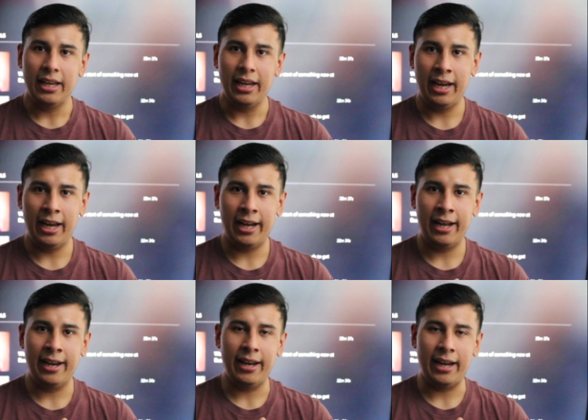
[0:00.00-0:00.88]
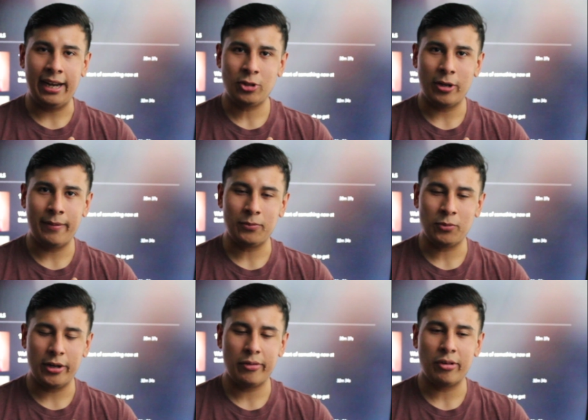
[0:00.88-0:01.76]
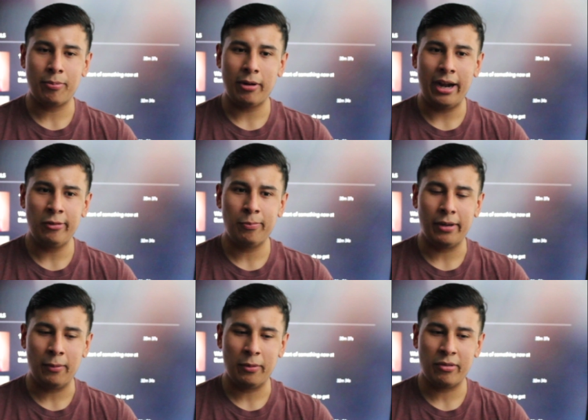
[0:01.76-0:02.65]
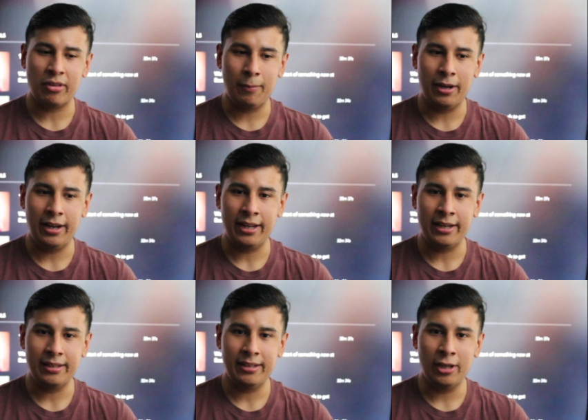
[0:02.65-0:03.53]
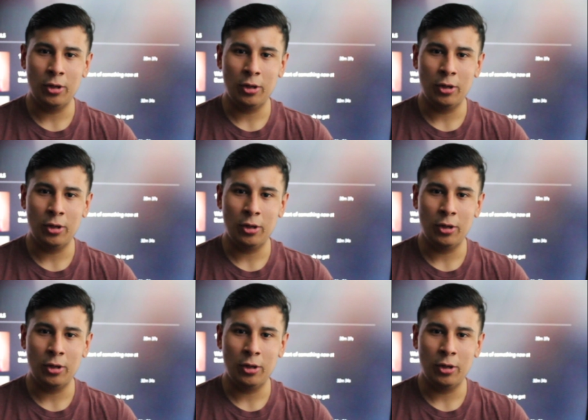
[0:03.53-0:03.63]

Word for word: and I try, I'm trying to surprise plan with someone, and no